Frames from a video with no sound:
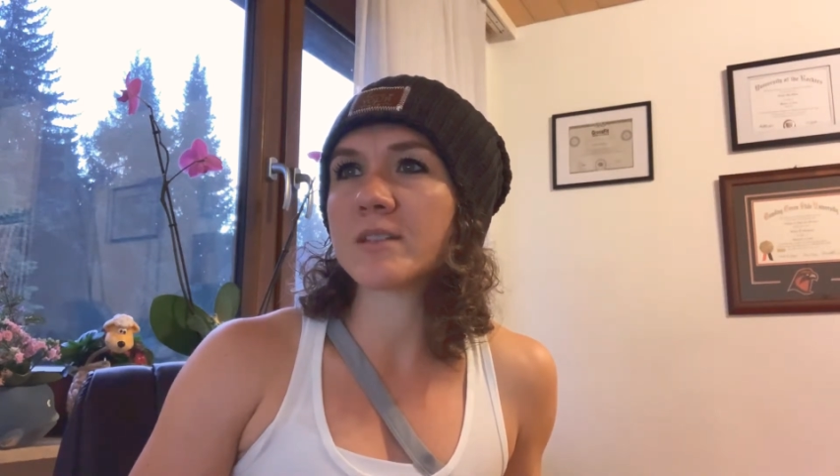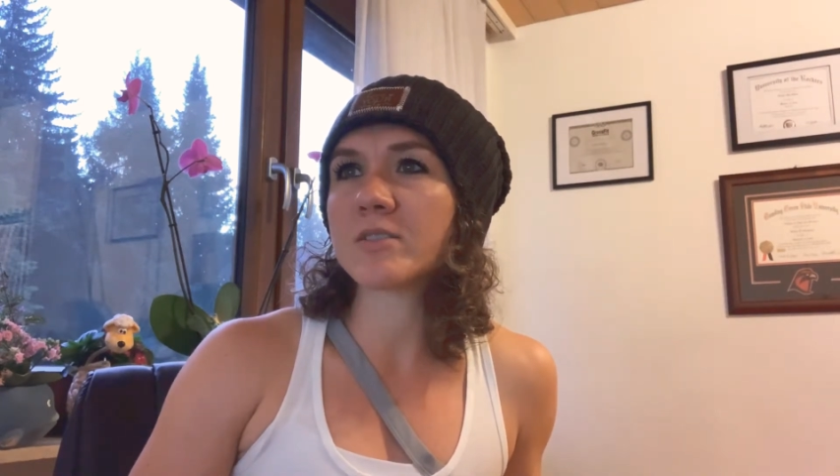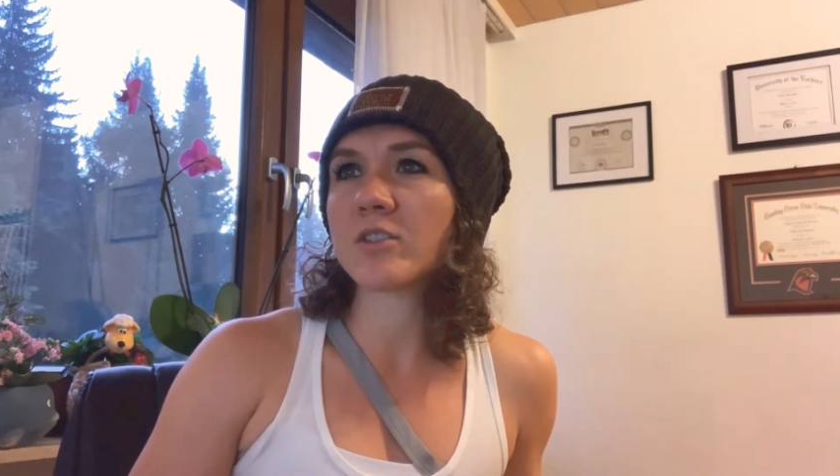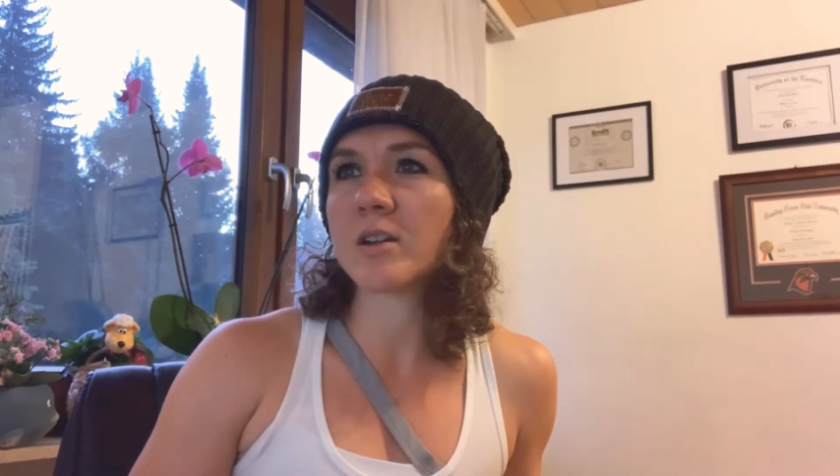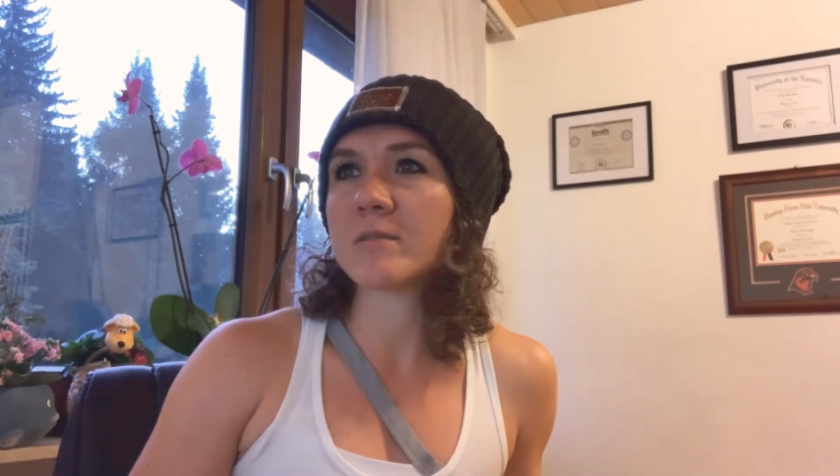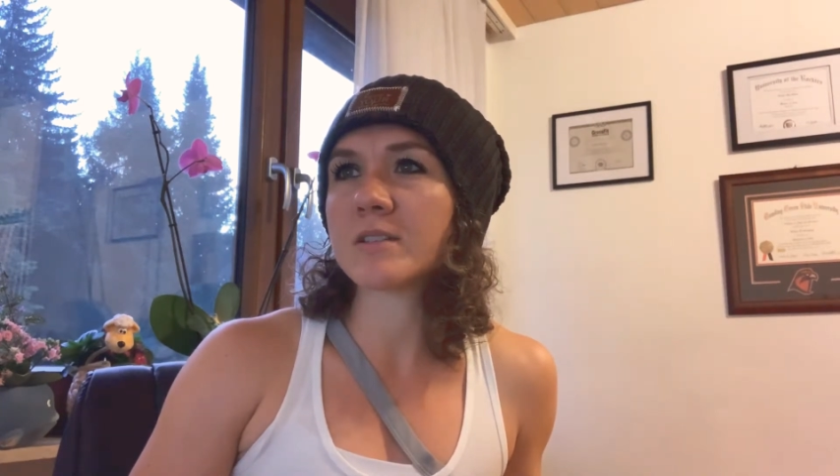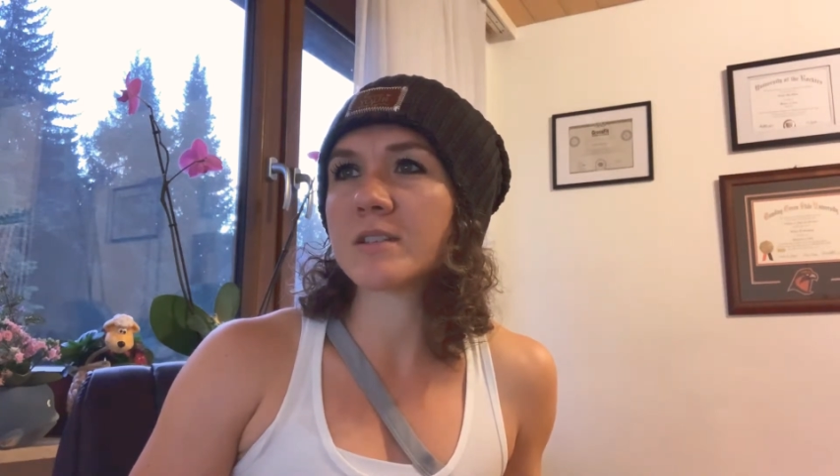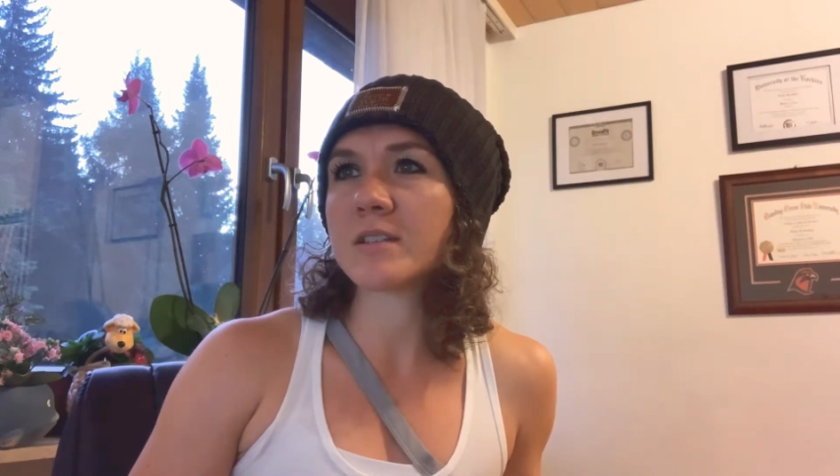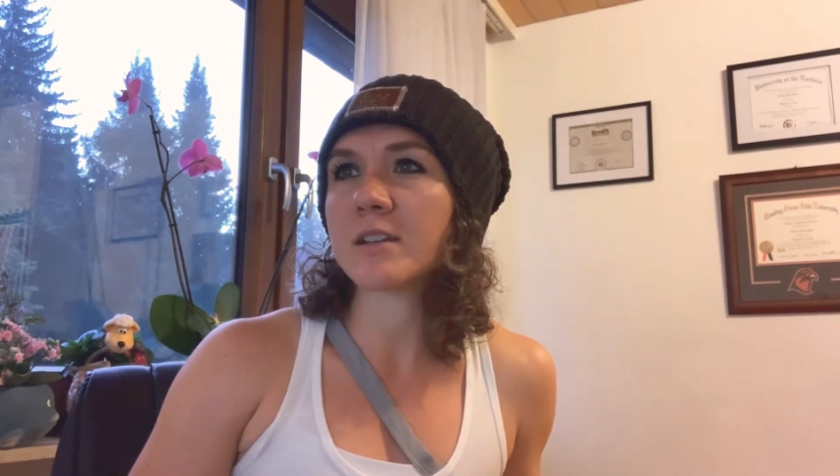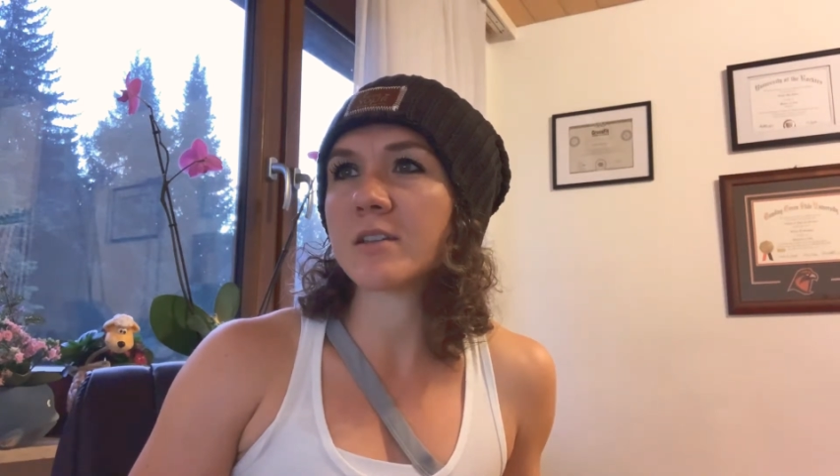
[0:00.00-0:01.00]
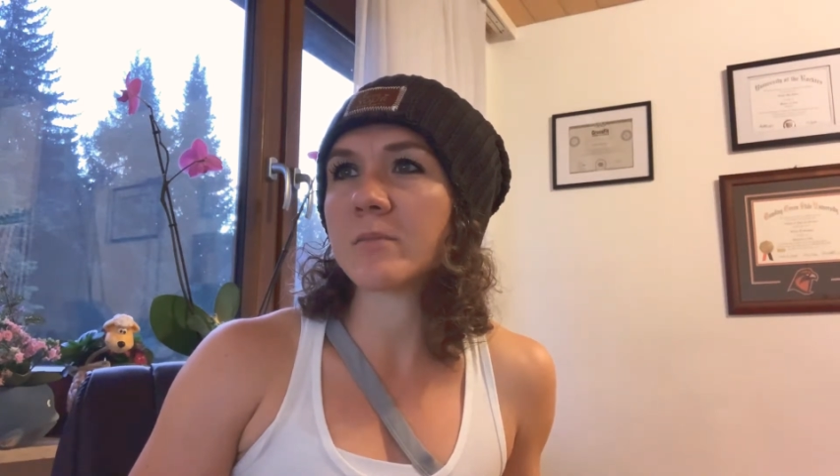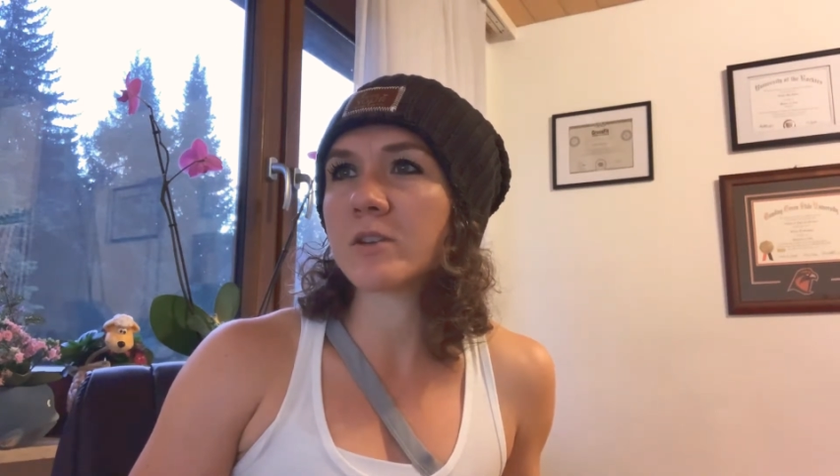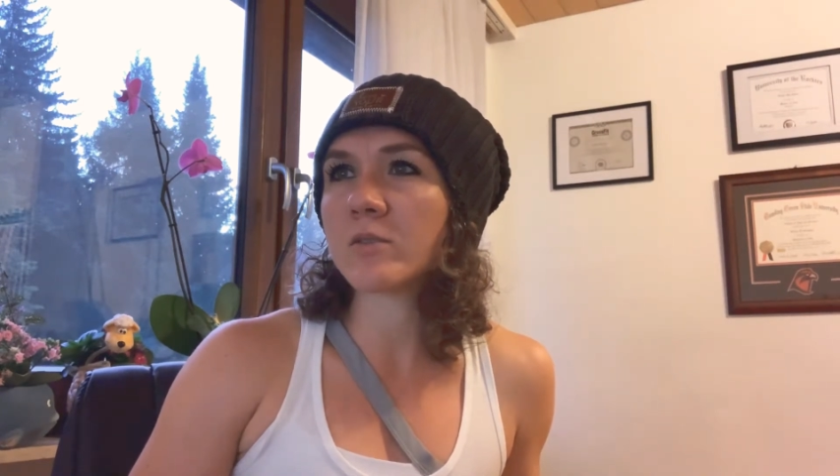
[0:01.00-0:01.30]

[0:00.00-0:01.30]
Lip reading: described in this document